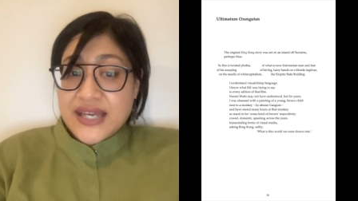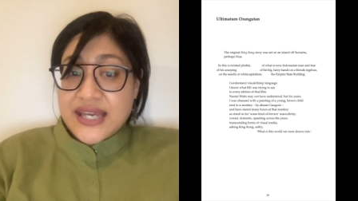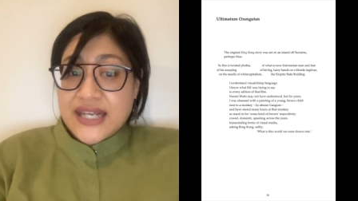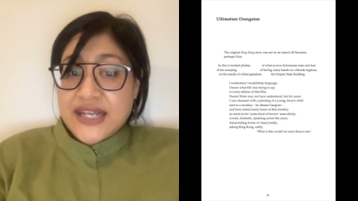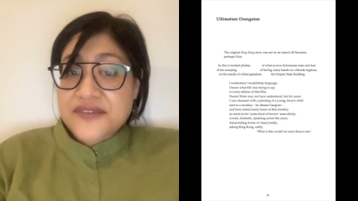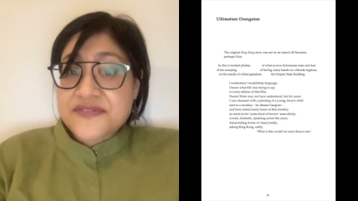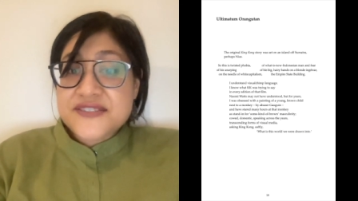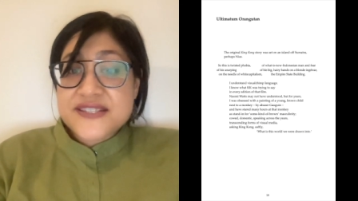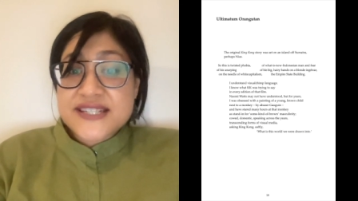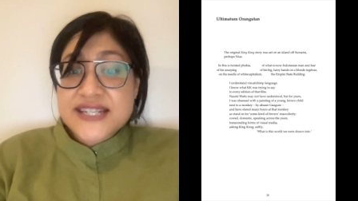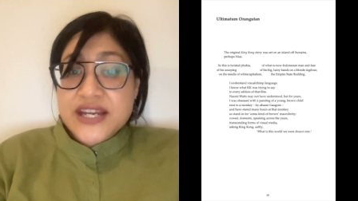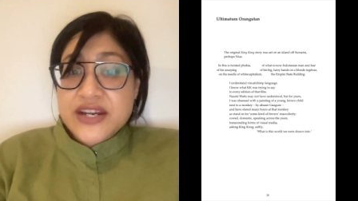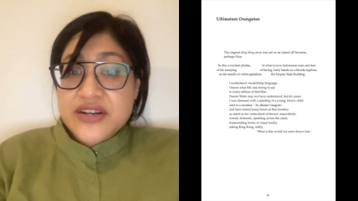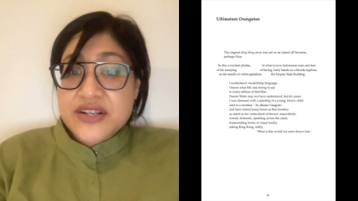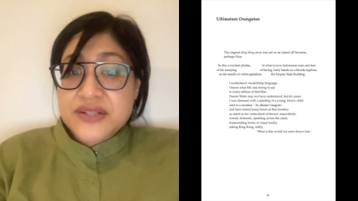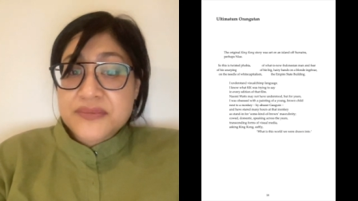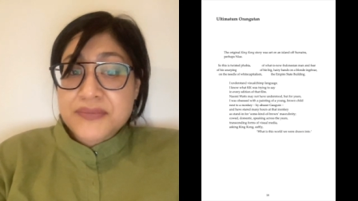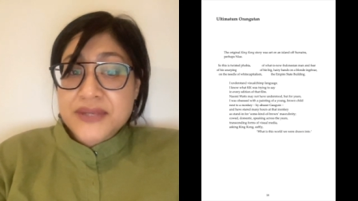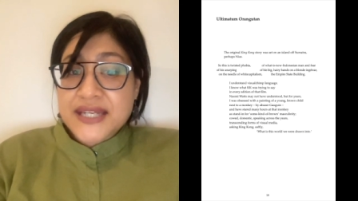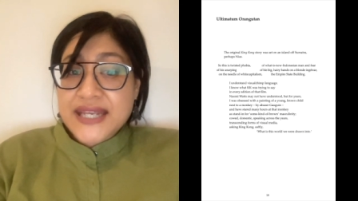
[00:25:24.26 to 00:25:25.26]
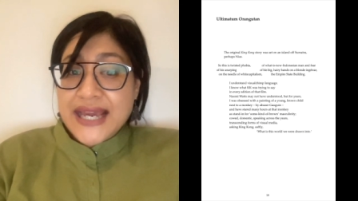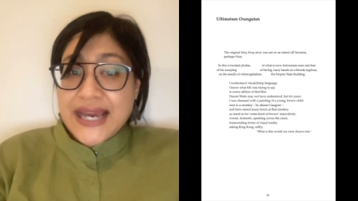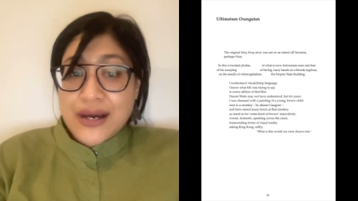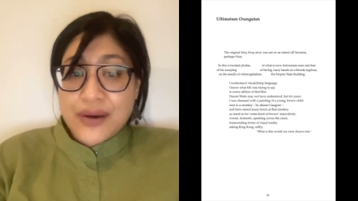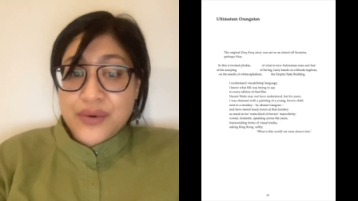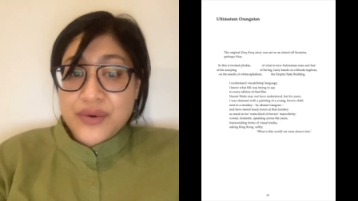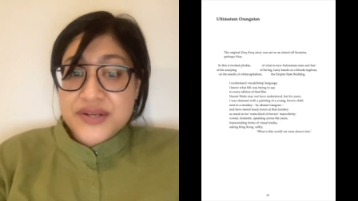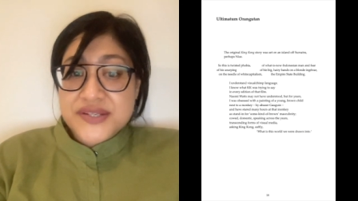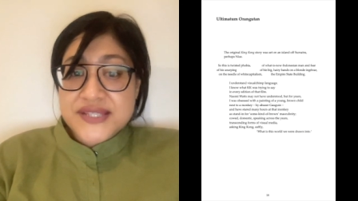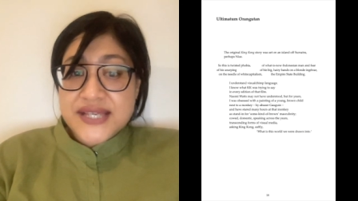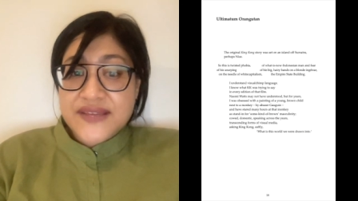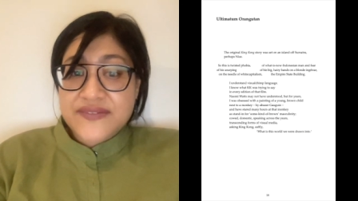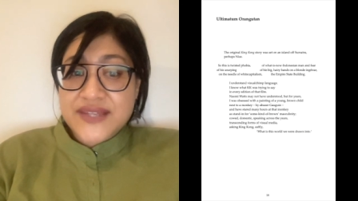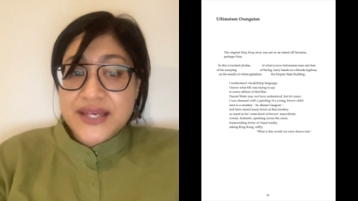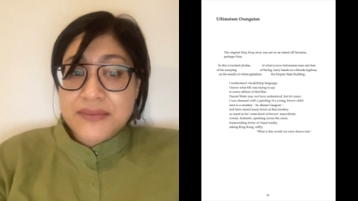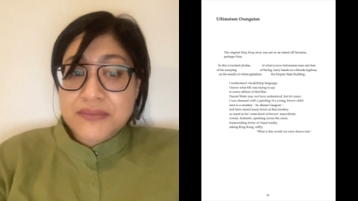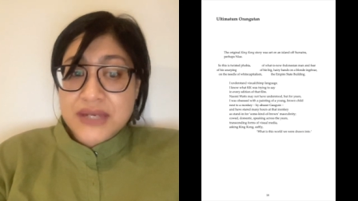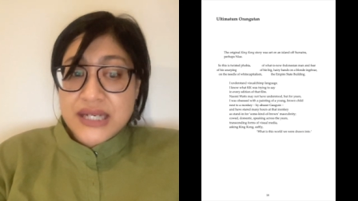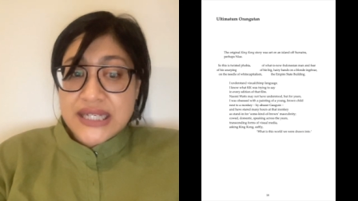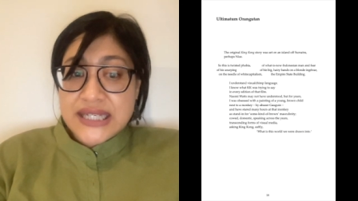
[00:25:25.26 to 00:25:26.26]
and have stared many hours at
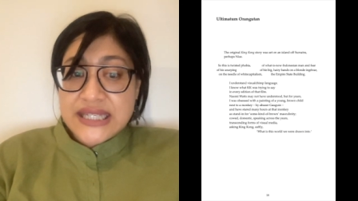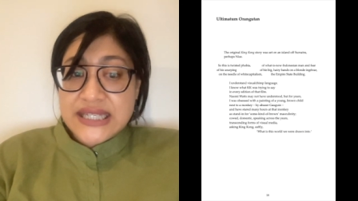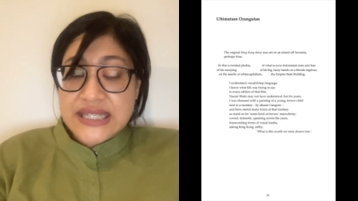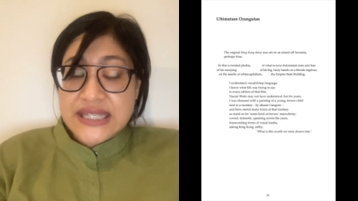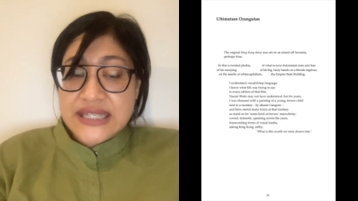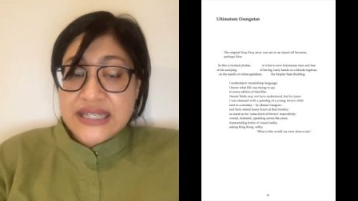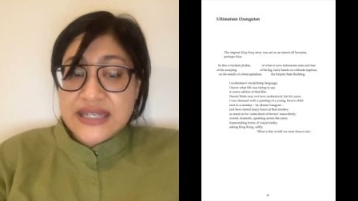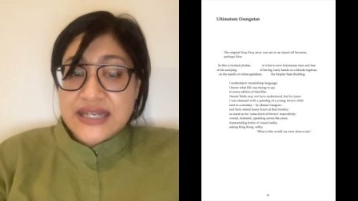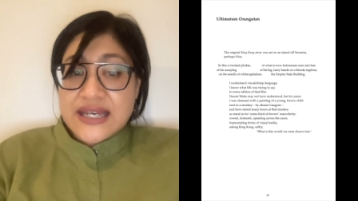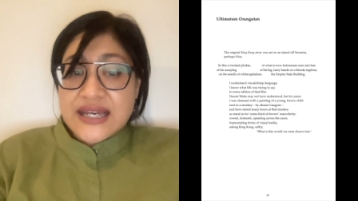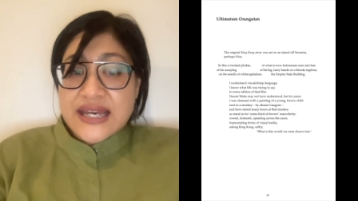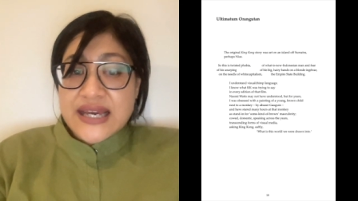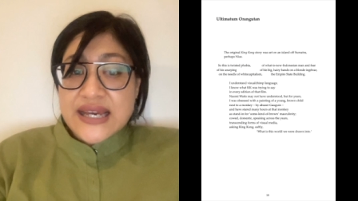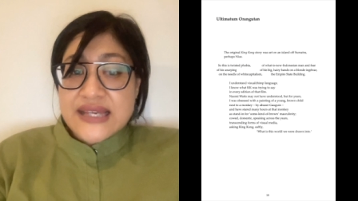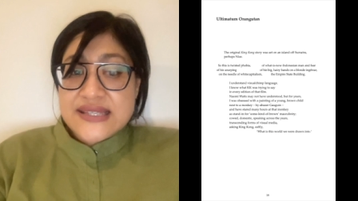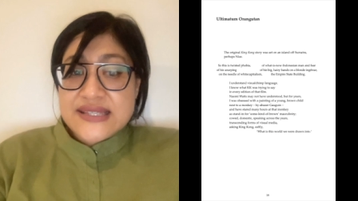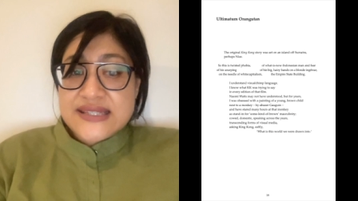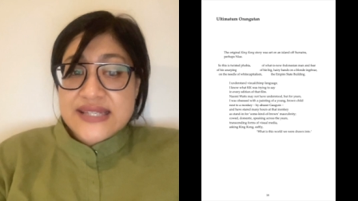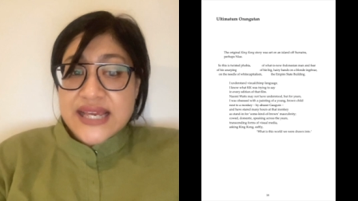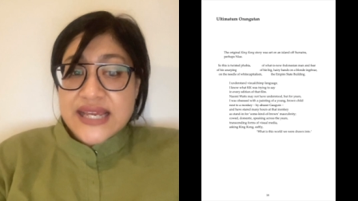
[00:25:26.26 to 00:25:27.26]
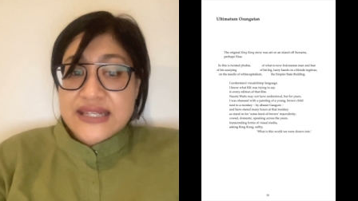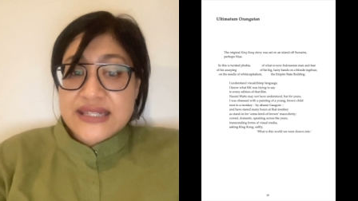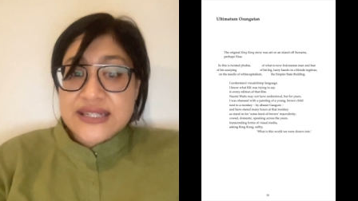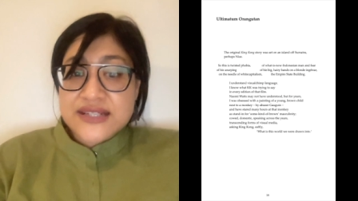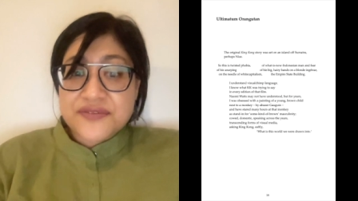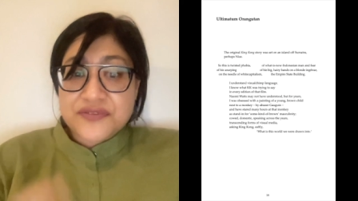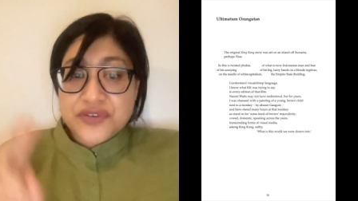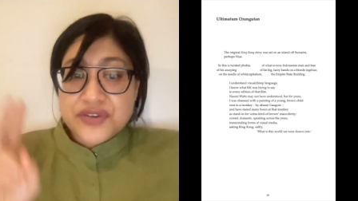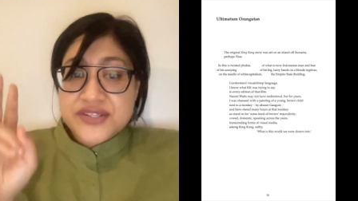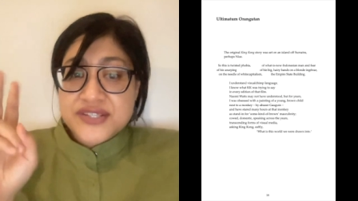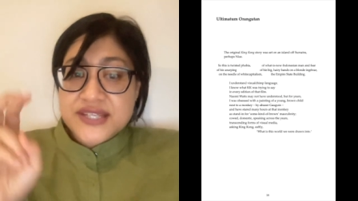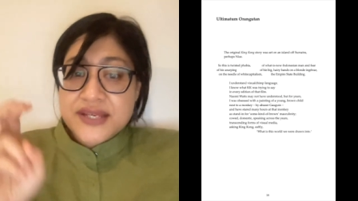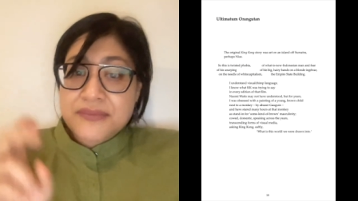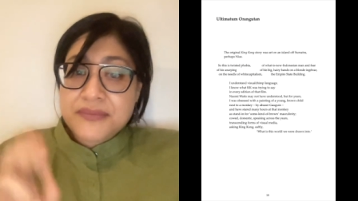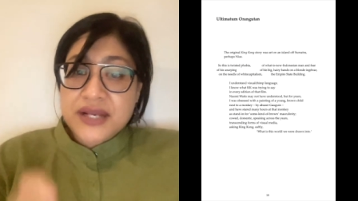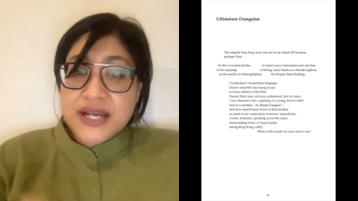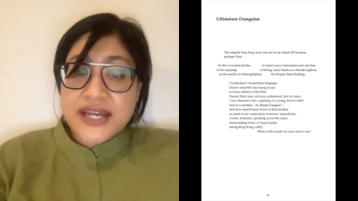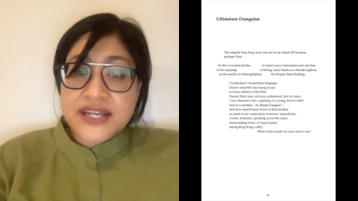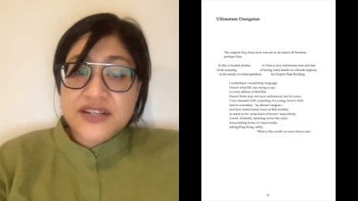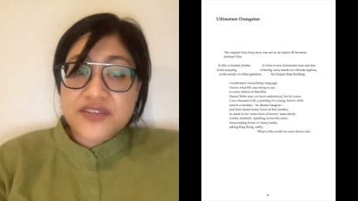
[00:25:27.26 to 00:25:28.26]
that monkey as stand in for
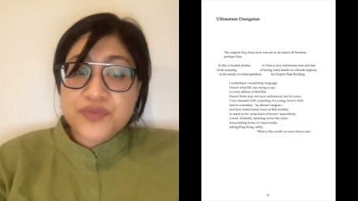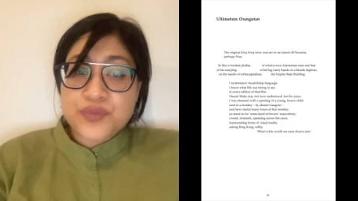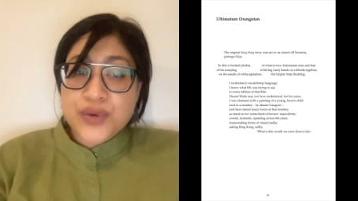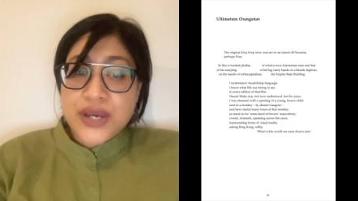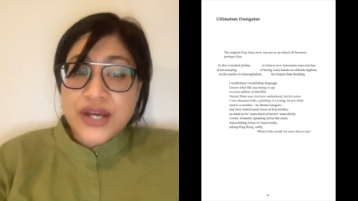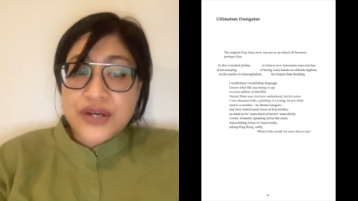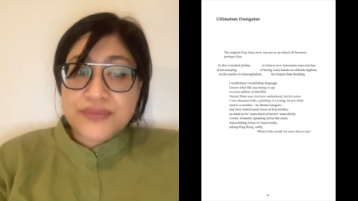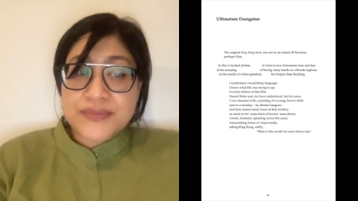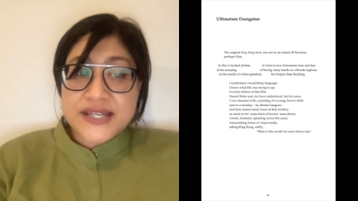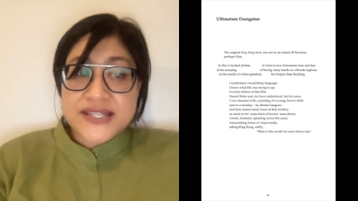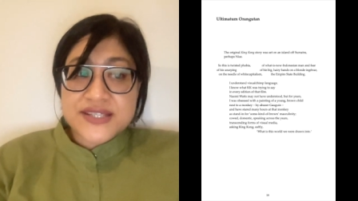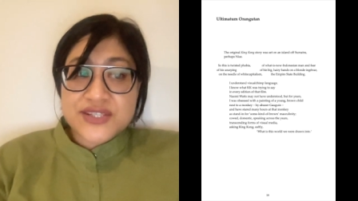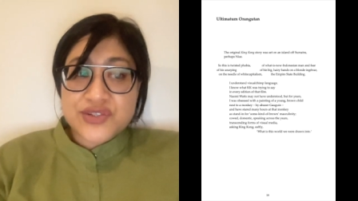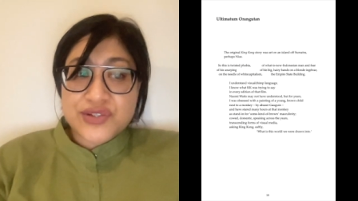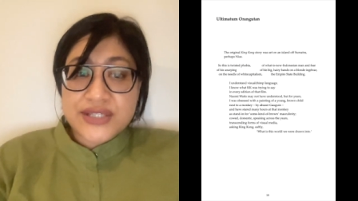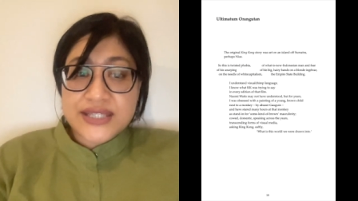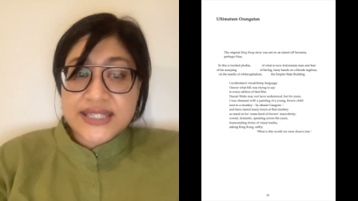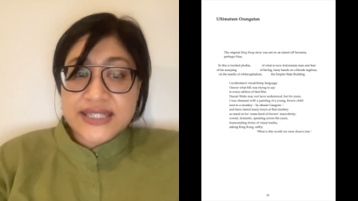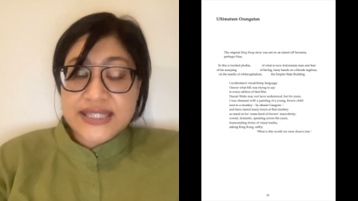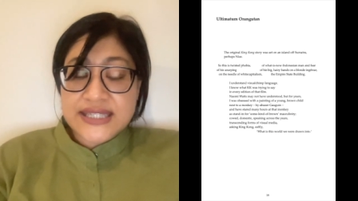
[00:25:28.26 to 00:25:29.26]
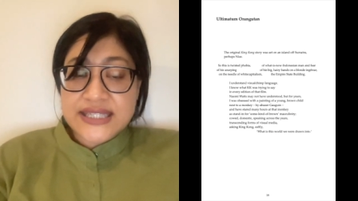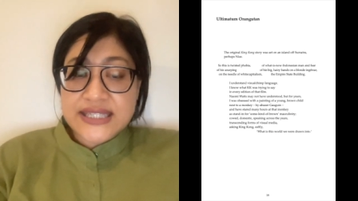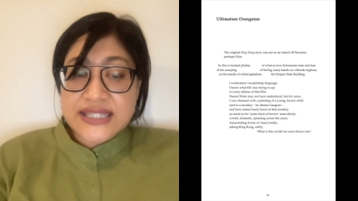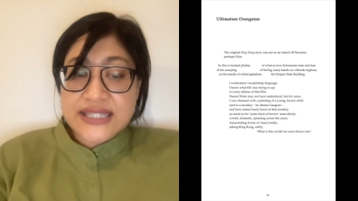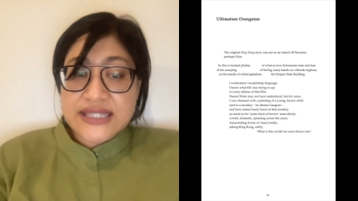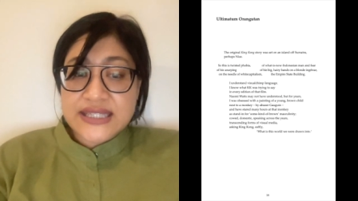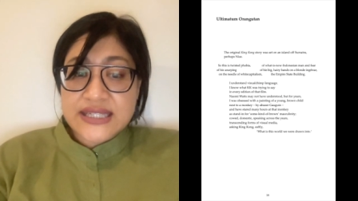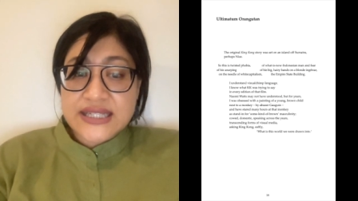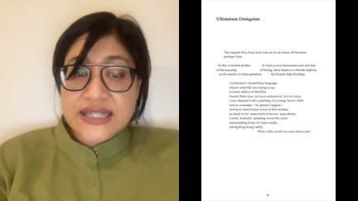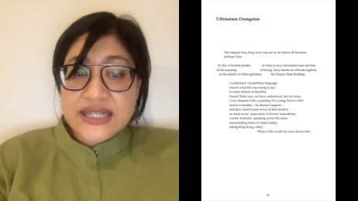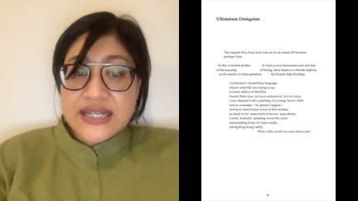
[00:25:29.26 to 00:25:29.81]
some kind of brown masculinity,